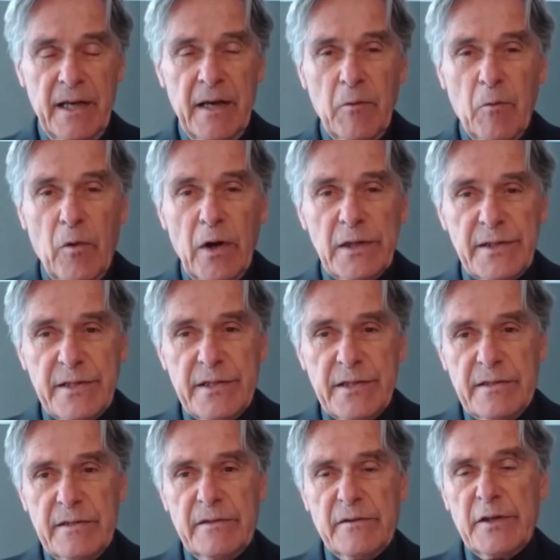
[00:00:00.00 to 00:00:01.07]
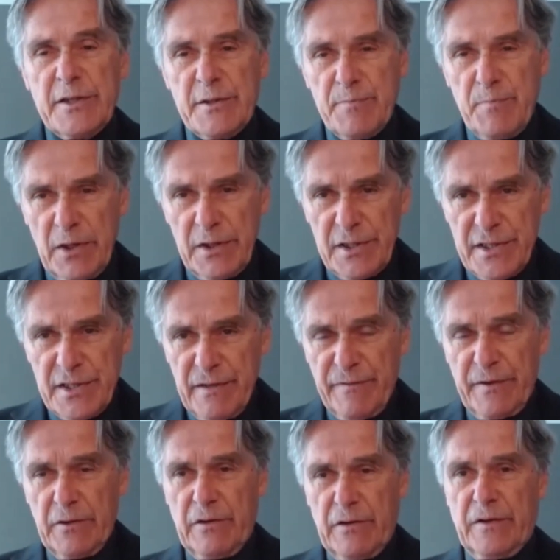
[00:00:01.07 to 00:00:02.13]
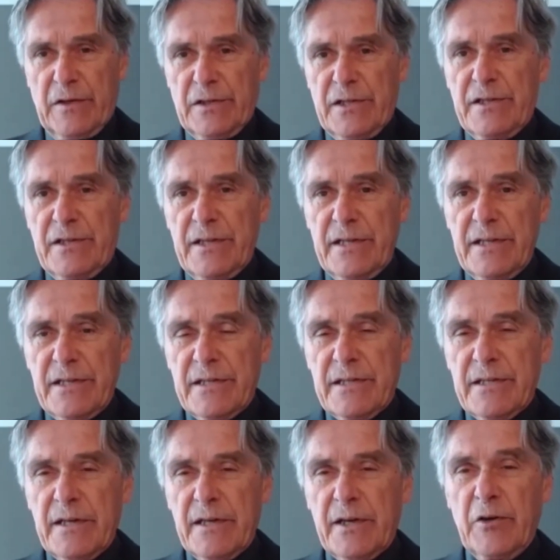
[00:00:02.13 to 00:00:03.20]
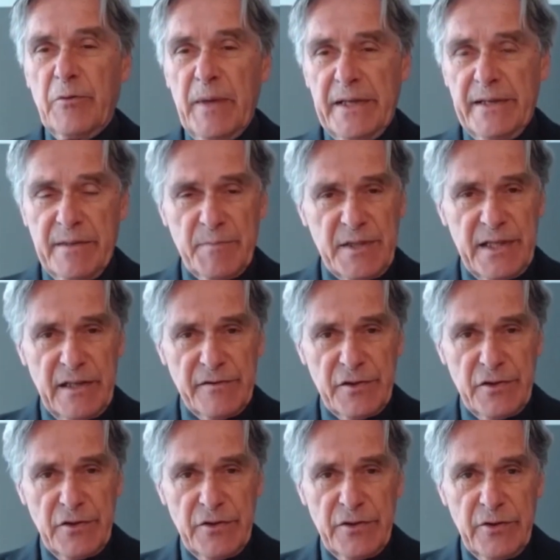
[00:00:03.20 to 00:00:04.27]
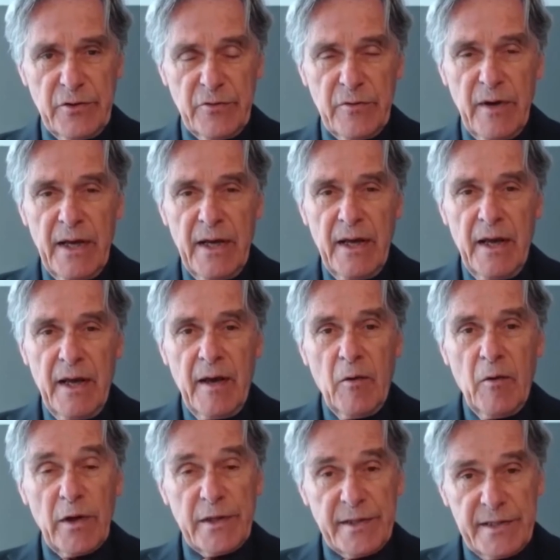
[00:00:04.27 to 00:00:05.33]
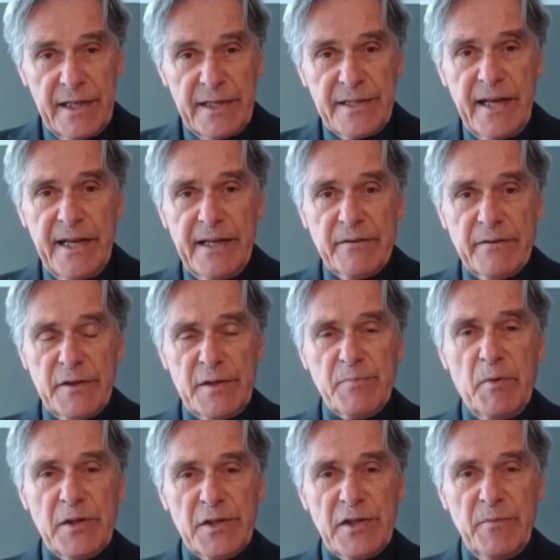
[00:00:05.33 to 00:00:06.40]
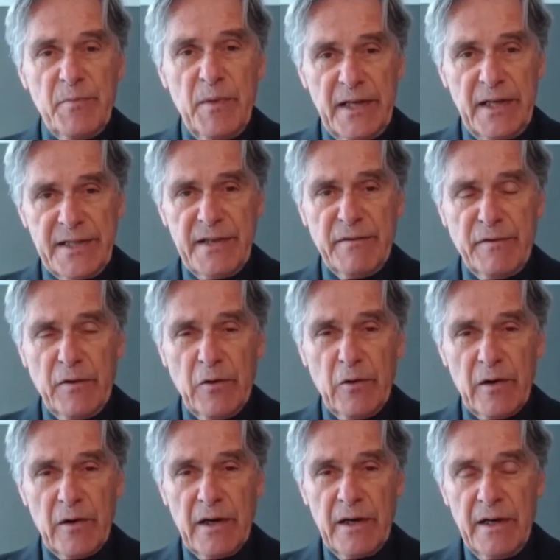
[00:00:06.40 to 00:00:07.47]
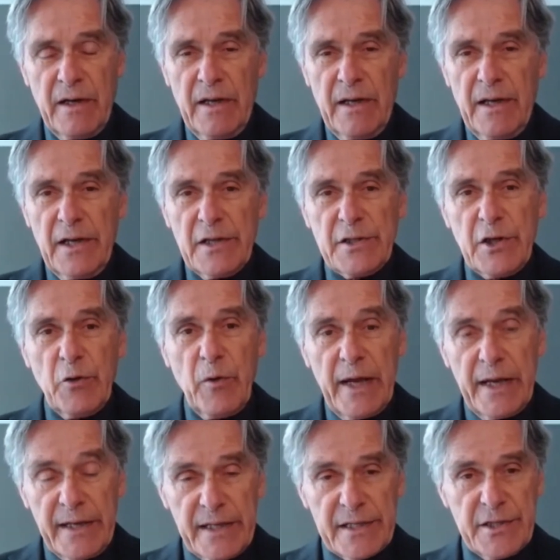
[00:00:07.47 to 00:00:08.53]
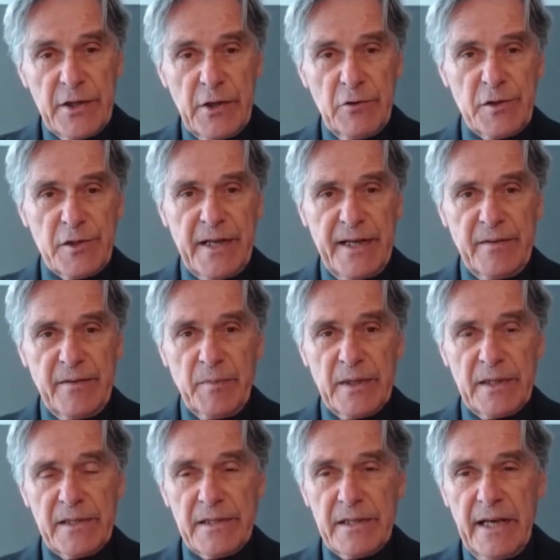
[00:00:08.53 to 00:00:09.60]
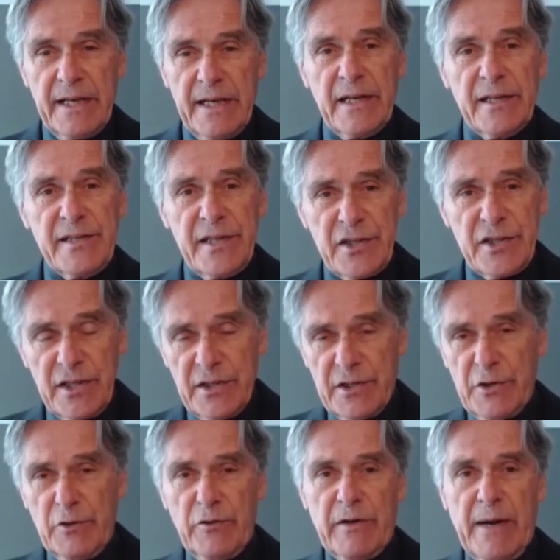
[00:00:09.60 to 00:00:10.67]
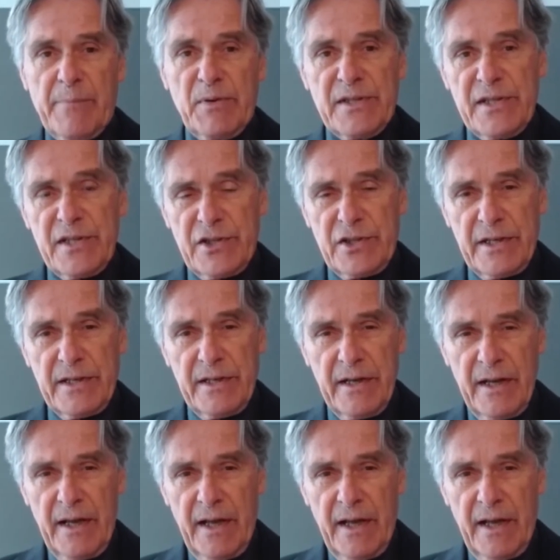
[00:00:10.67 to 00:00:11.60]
what responsive universities commit themselves to do, what they take responsibility for. So in this new statement, in addition to the repetition